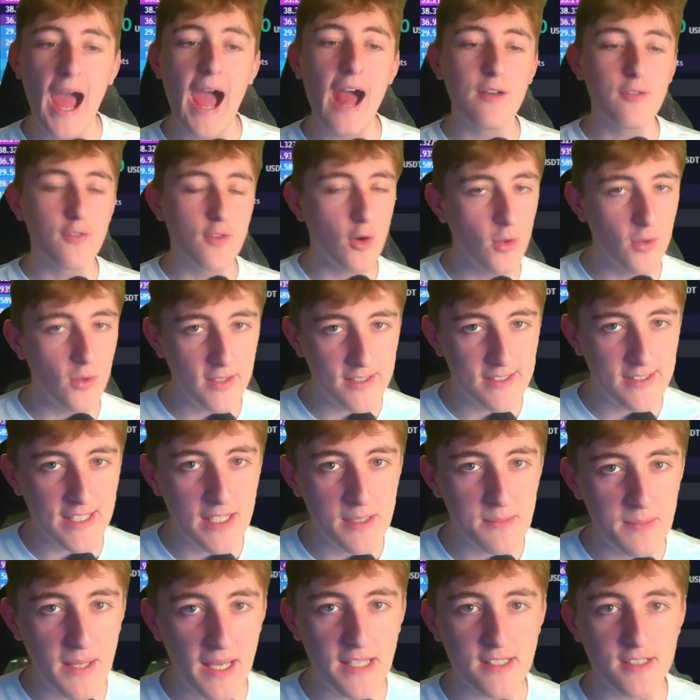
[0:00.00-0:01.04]
and we've got all these
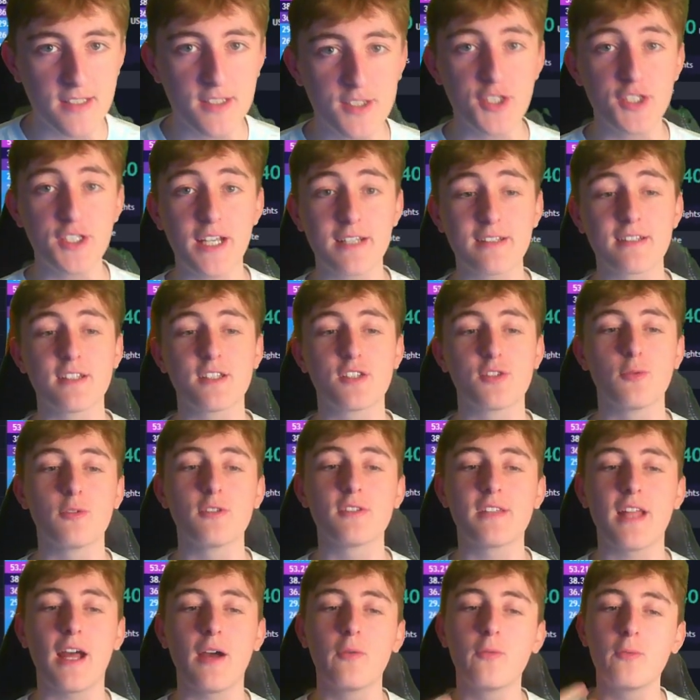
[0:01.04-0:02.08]
EMAs suggesting to
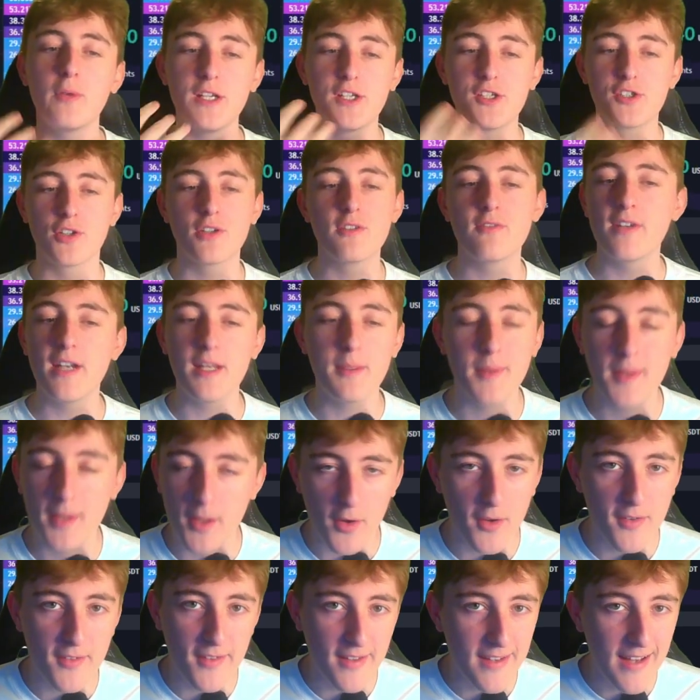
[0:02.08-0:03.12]
us that we shouldn't really be
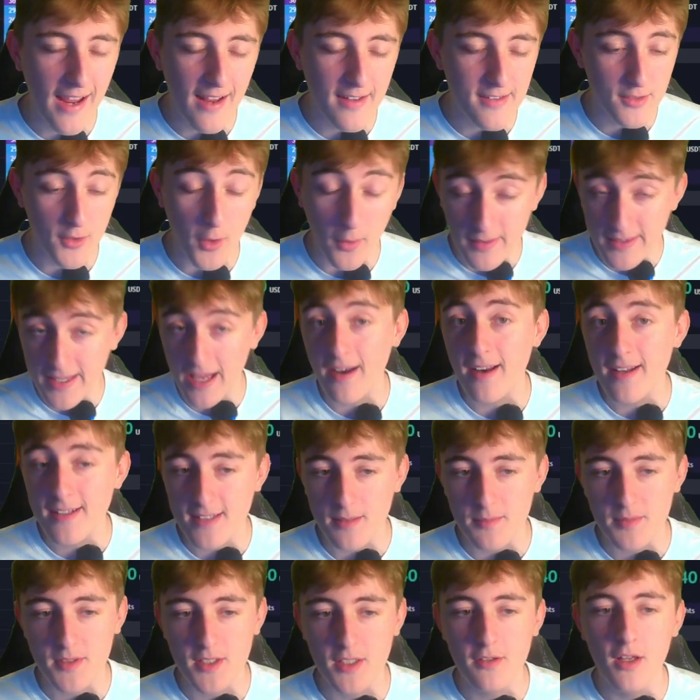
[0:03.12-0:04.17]
going down
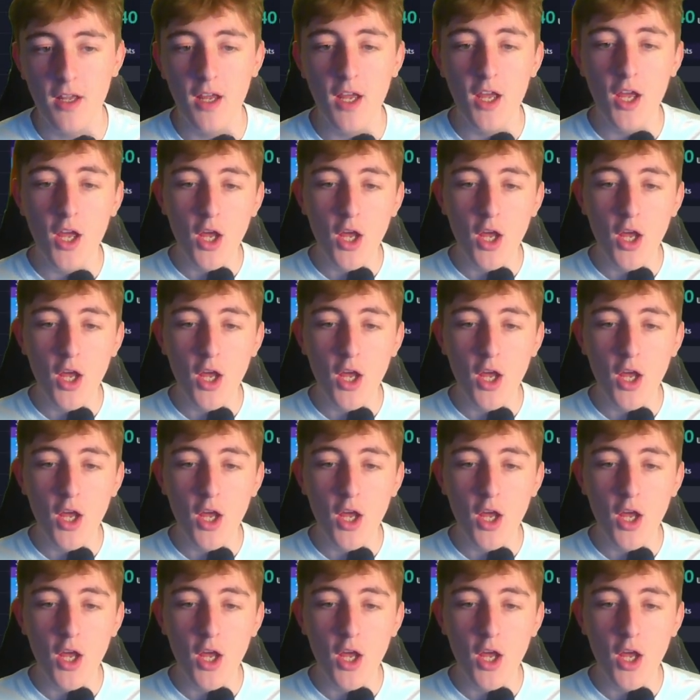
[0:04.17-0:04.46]
anytime soon.